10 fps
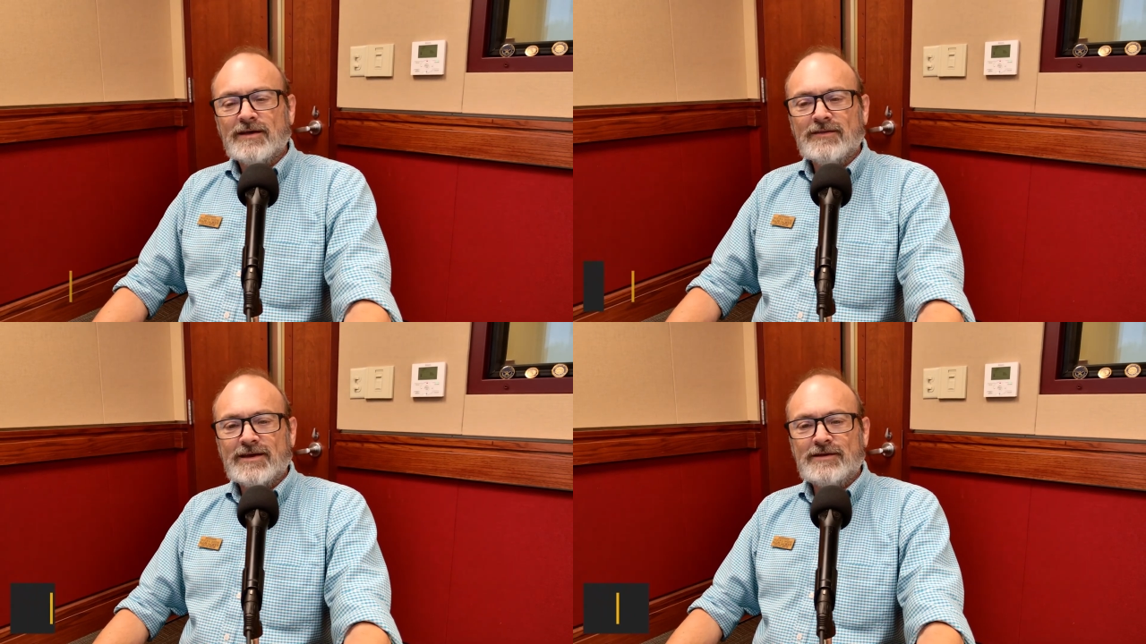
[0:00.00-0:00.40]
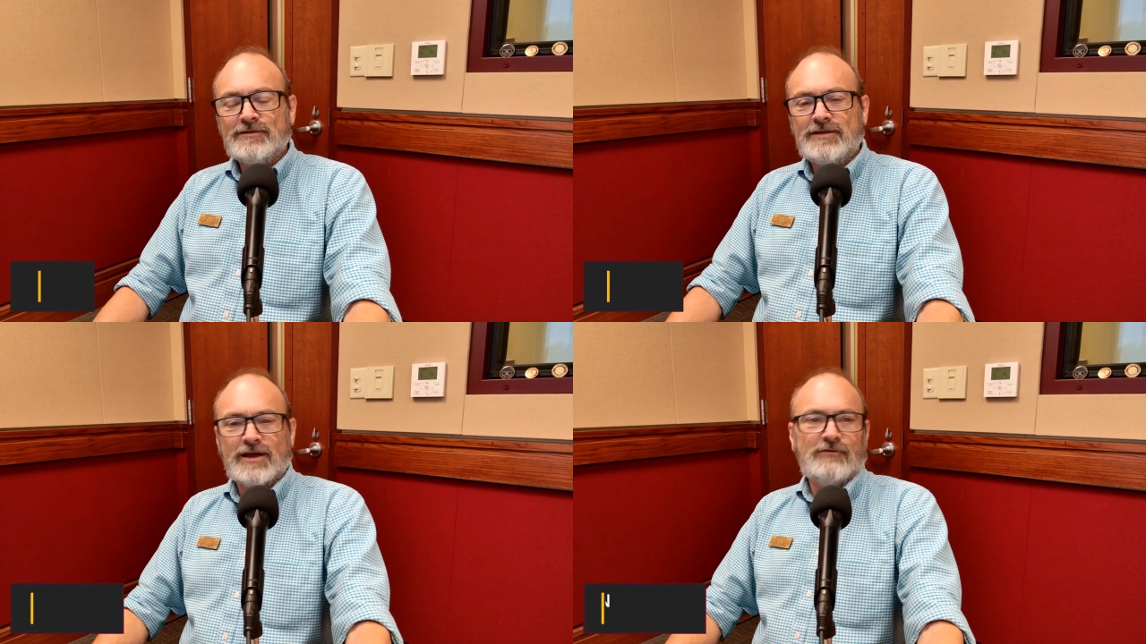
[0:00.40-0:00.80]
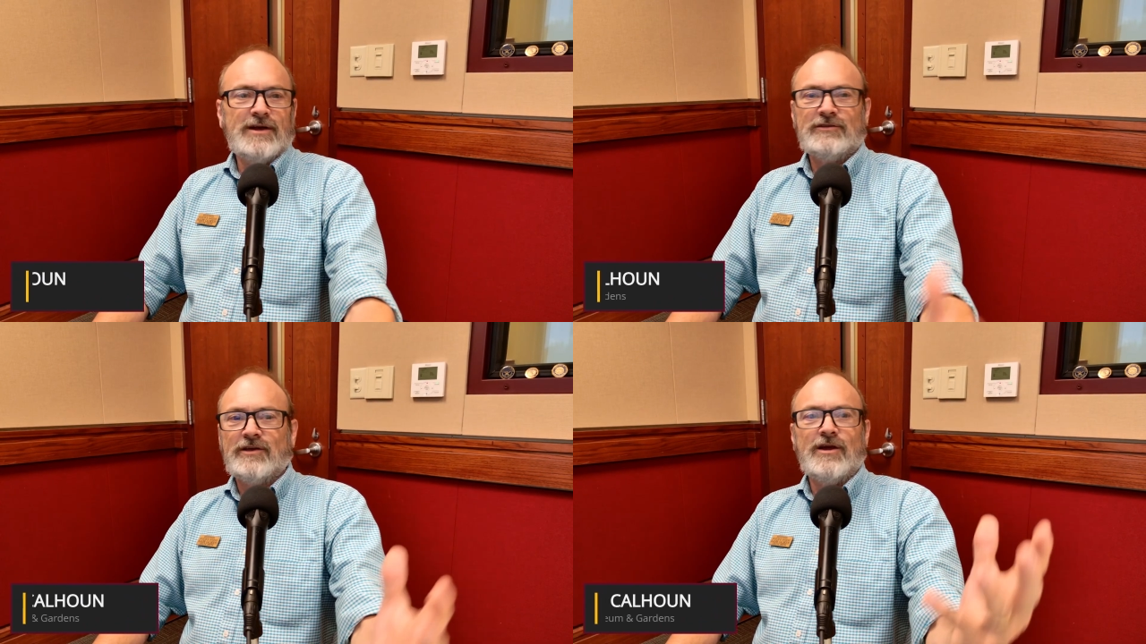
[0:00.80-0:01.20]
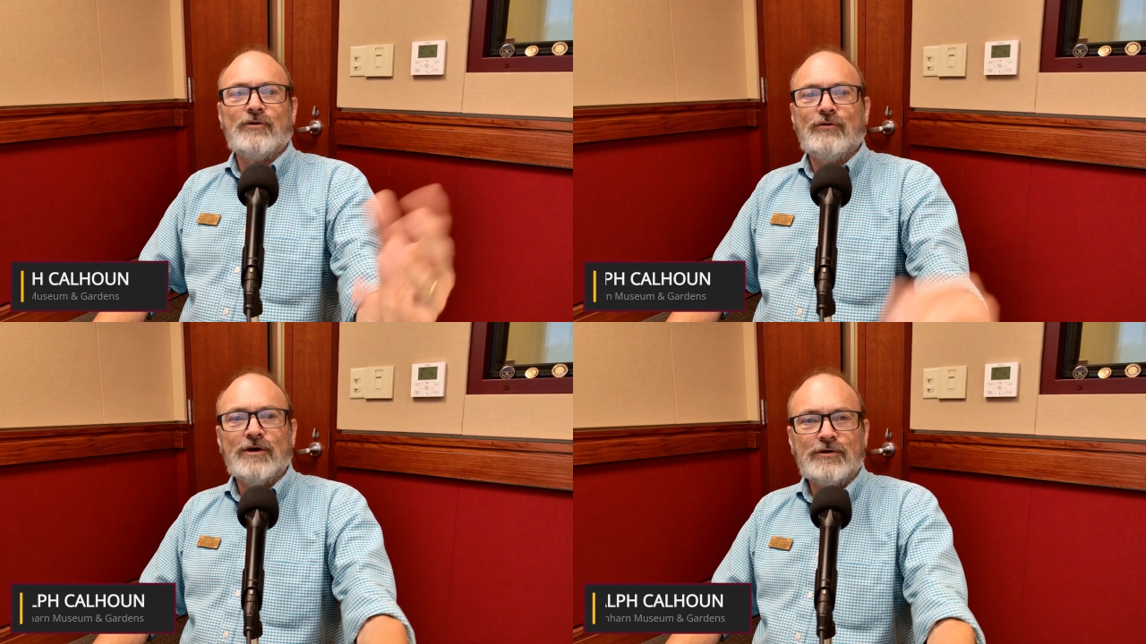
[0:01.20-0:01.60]
They decorate
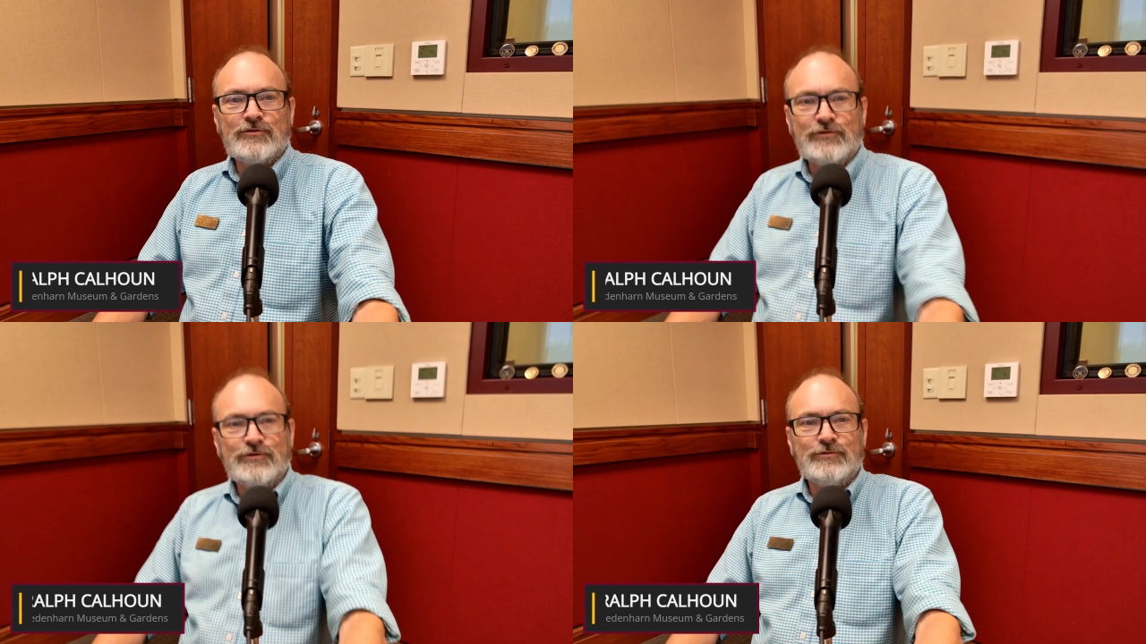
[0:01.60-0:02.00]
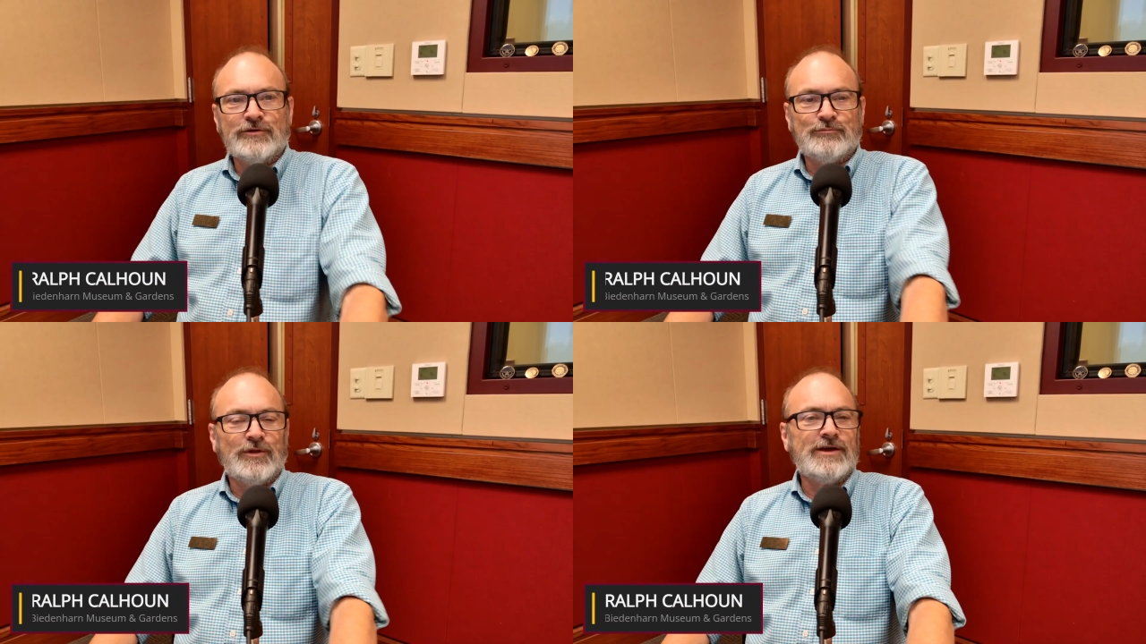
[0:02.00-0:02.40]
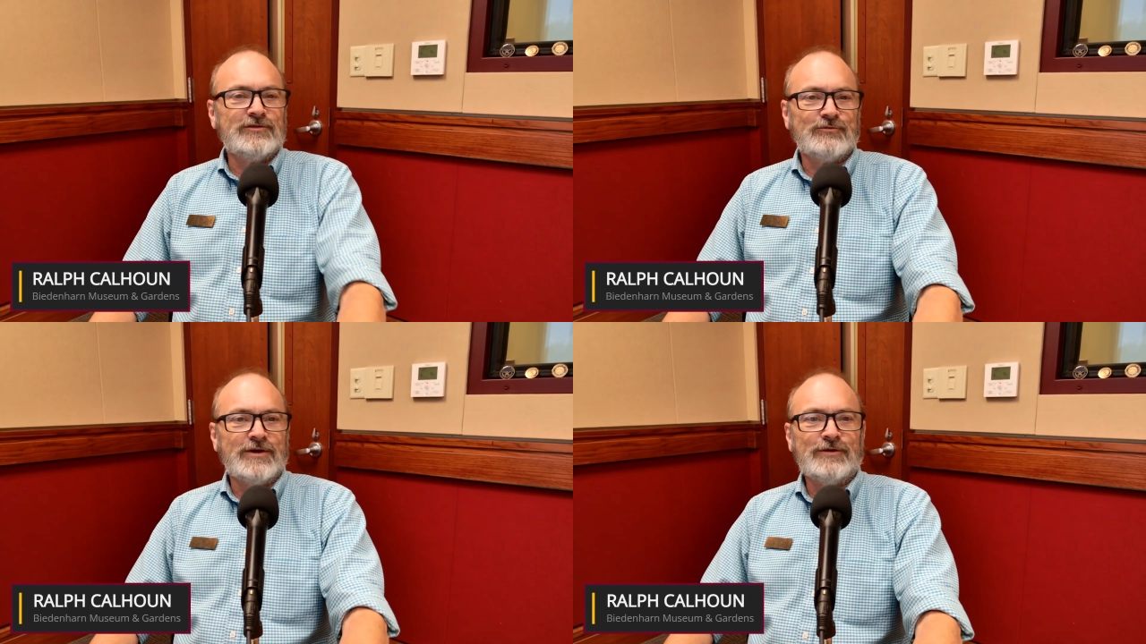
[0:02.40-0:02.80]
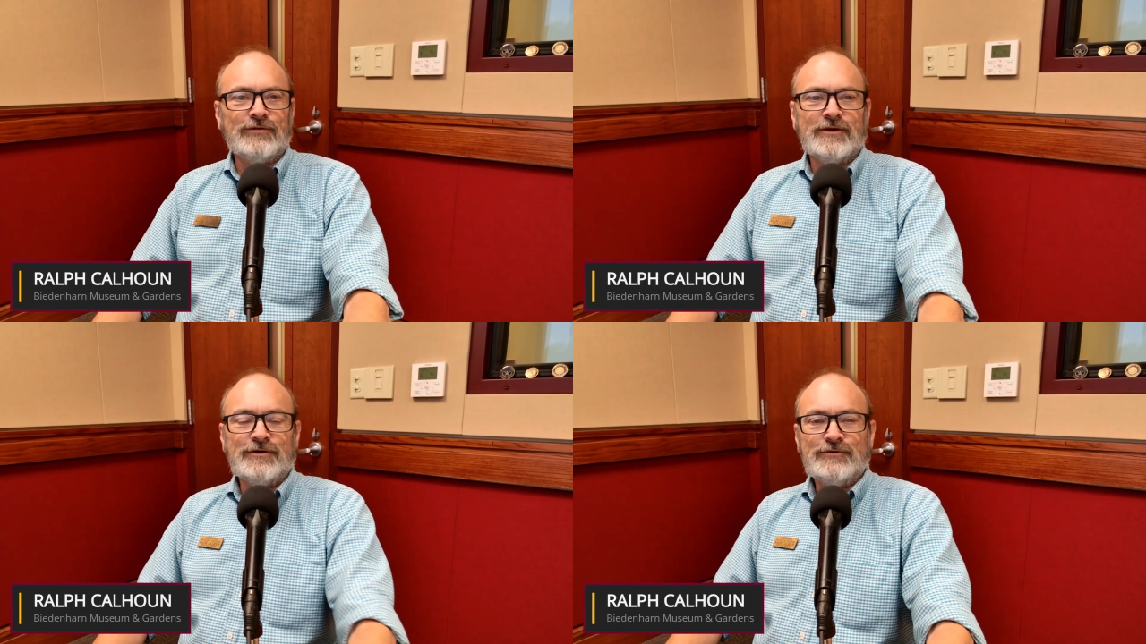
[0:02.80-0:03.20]
scarecrows, do displays around
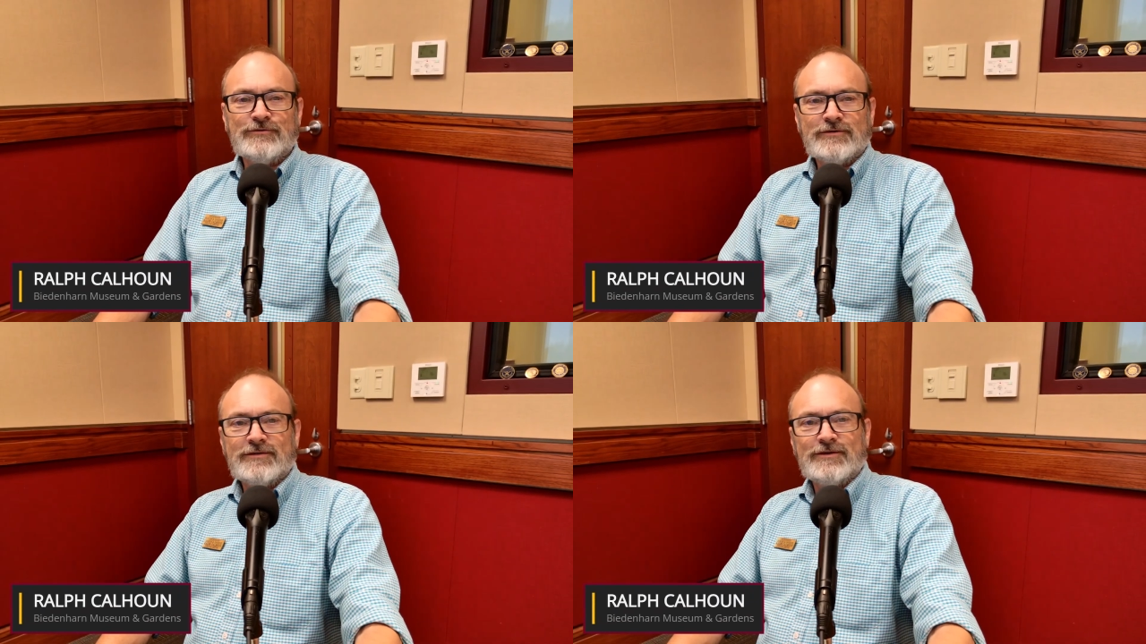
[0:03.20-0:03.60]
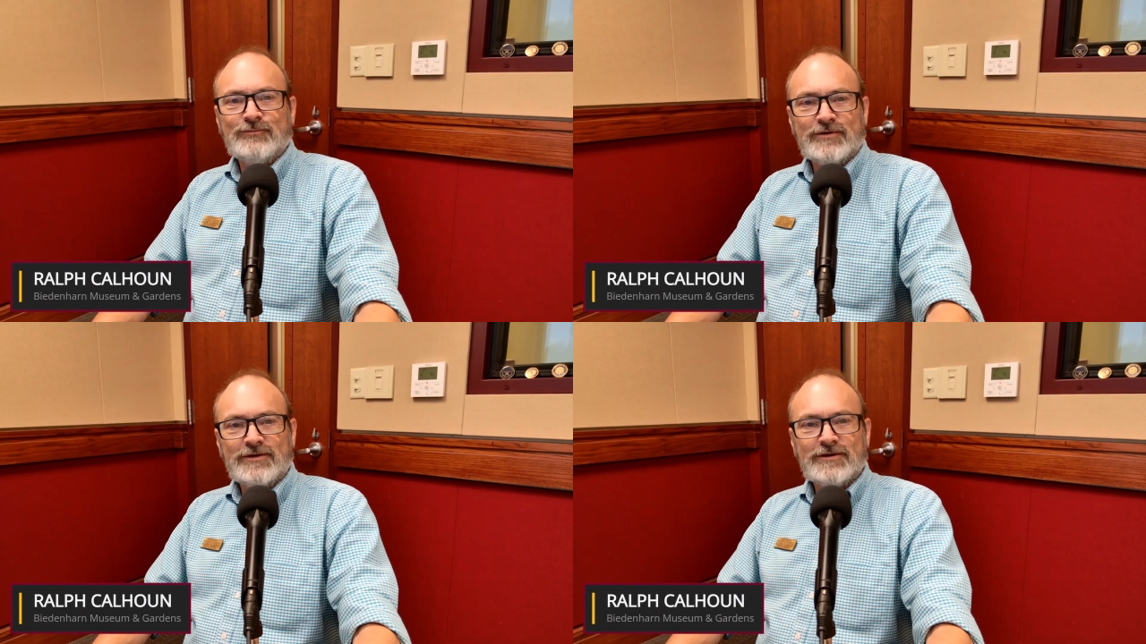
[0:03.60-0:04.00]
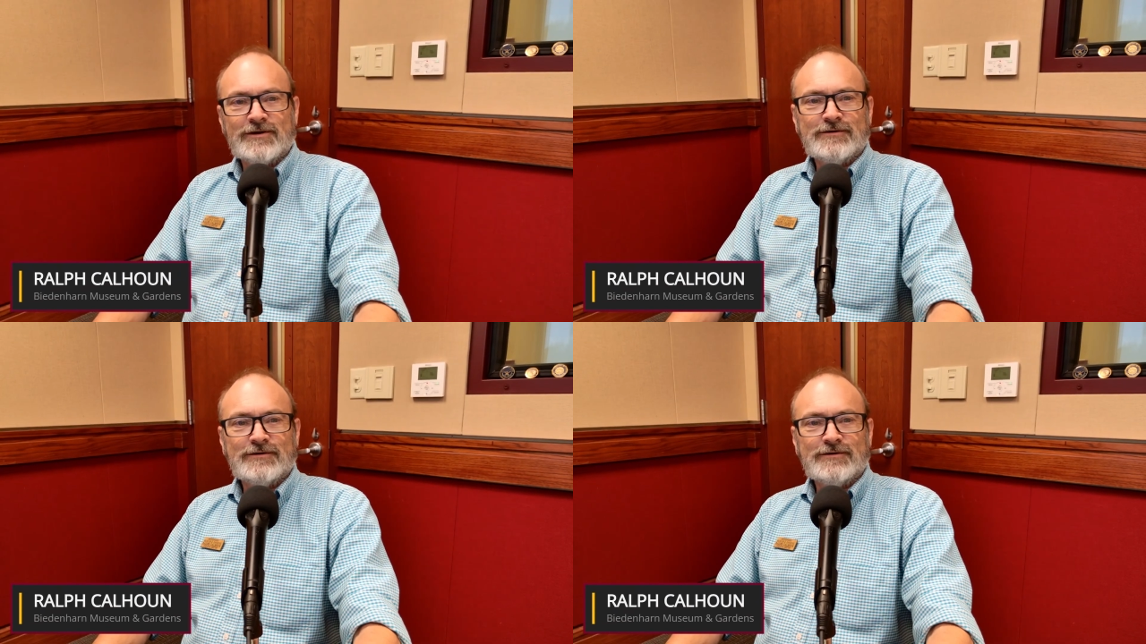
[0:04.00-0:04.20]
those, and then we